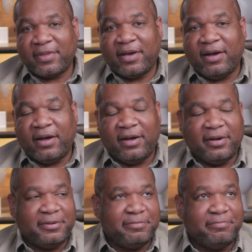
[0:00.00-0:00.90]

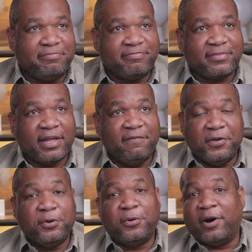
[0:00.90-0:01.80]

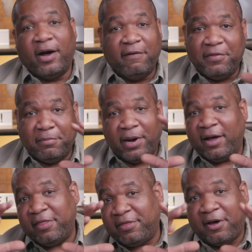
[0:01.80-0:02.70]
viewer of the month